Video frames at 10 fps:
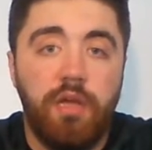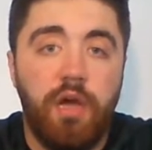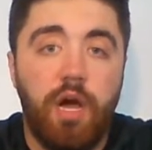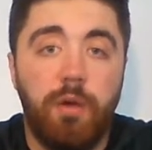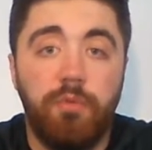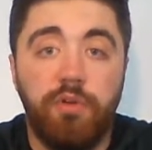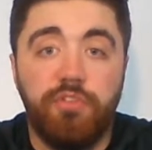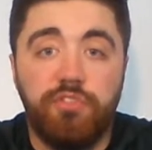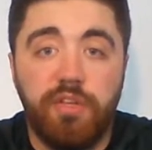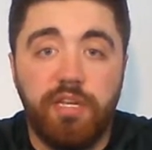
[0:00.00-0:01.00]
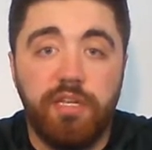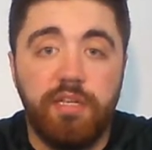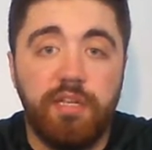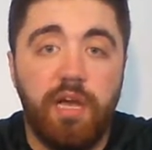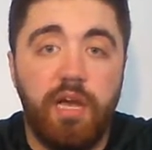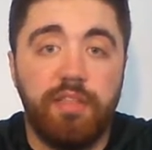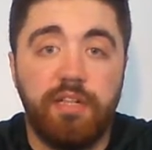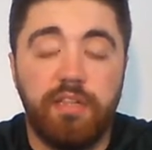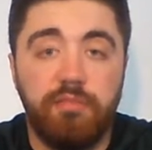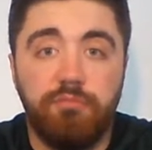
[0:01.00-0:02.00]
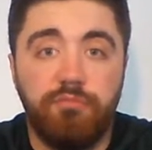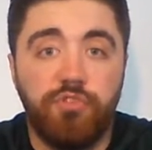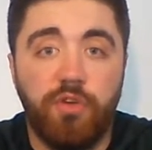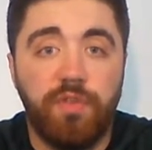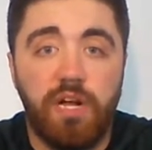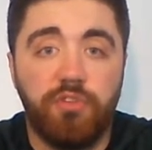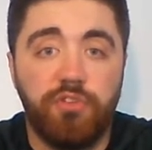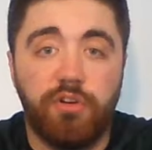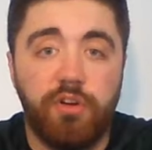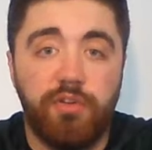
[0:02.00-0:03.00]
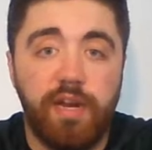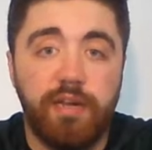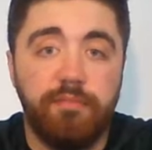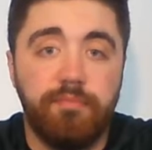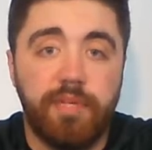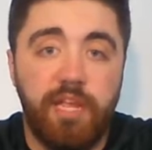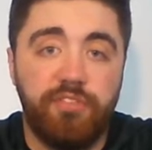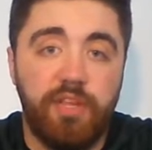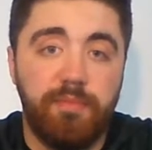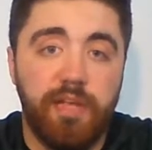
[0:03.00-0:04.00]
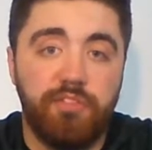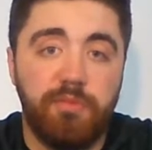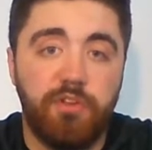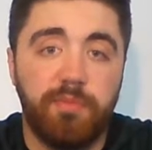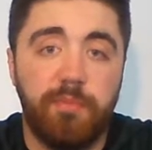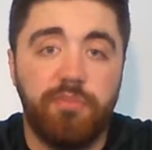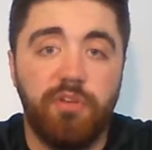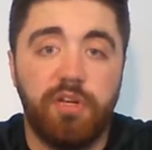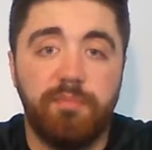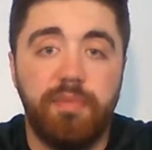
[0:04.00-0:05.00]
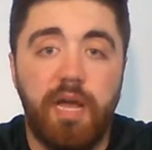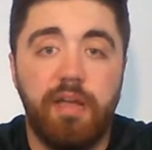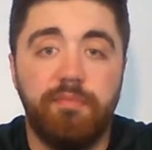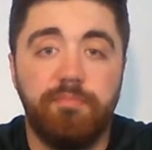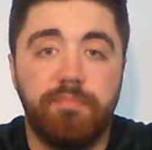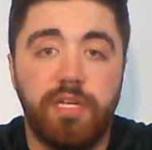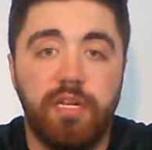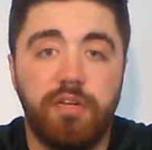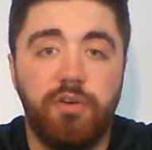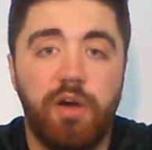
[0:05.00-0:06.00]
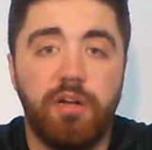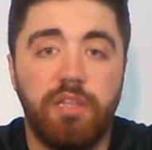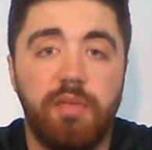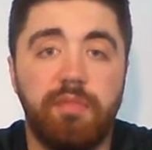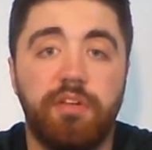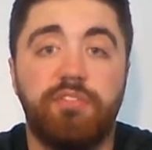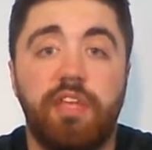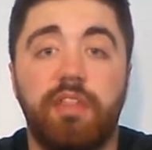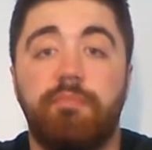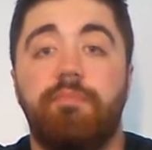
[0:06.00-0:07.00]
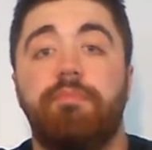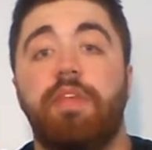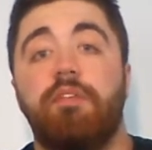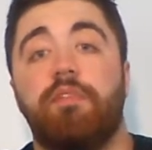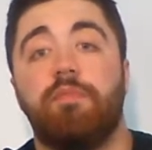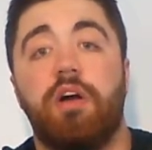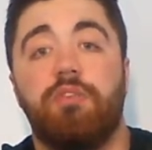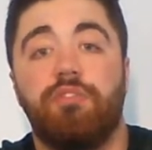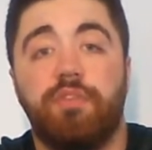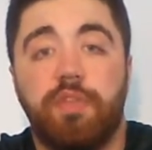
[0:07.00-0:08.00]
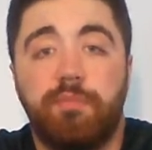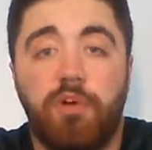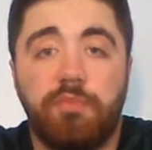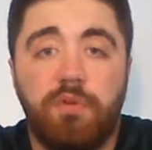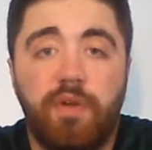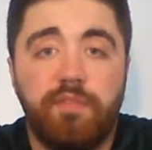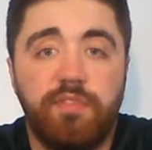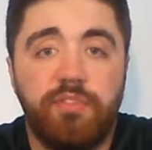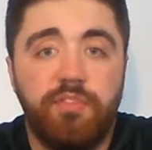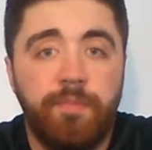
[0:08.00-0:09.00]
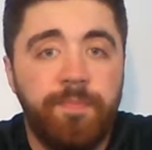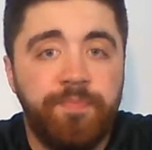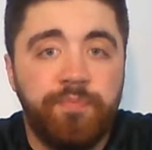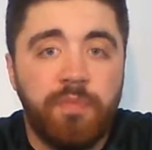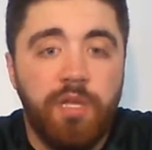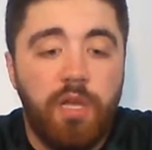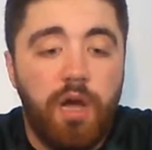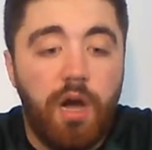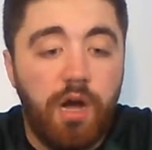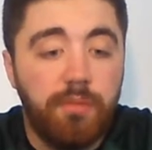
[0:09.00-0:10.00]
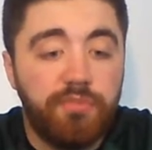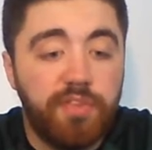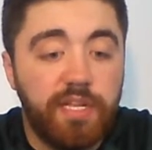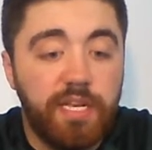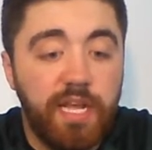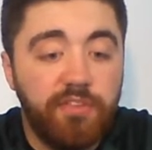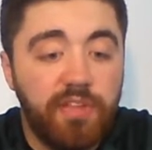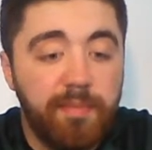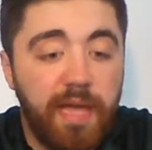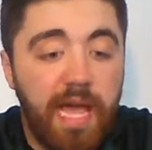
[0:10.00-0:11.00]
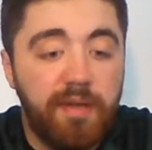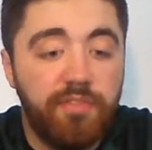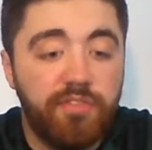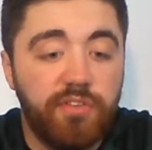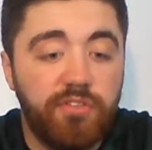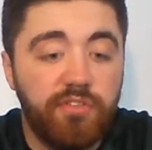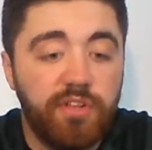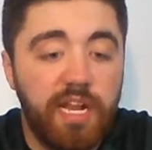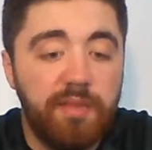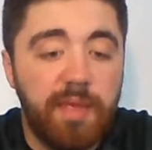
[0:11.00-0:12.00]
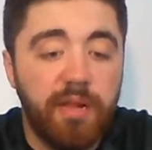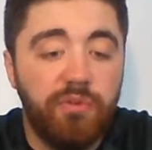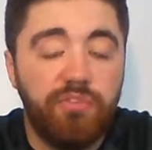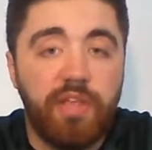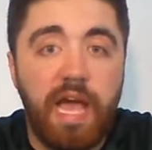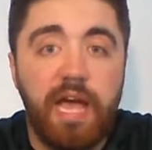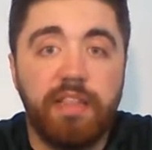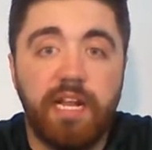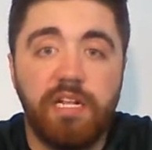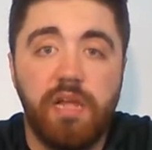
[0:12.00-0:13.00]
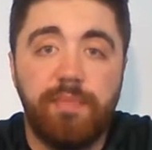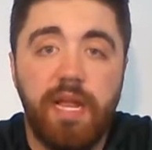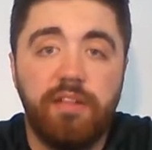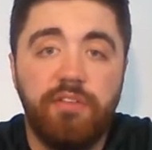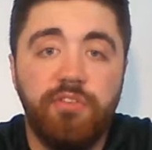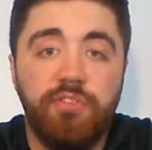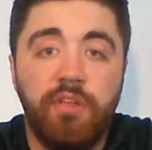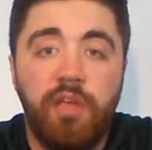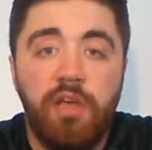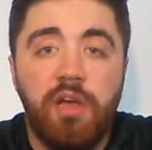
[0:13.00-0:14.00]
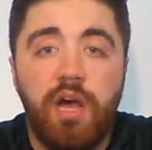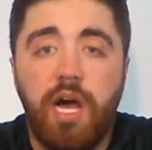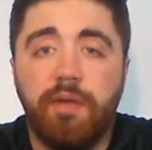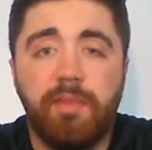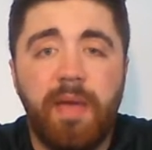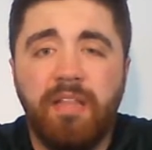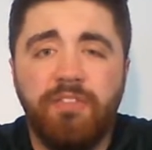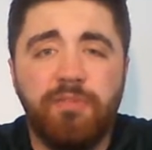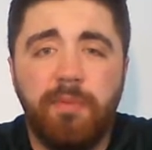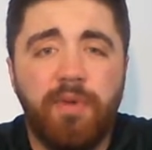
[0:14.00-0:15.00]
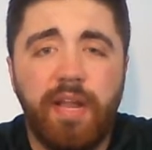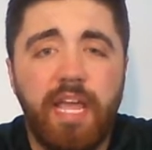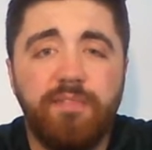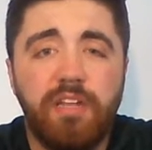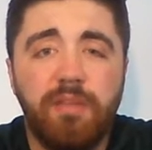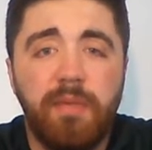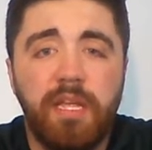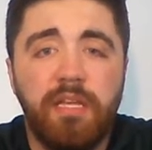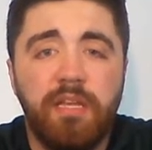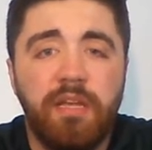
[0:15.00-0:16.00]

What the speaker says: Willie Snead. I think Joe Flacco's looking great. Case Keenum not so much, but I'm gonna go out on a limb and say the Denver Broncos over the Baltimore Ravens. So then the next game I have is the Cincinnati Bengals at the Carolina Panthers. The Panthers have been very iffy to me.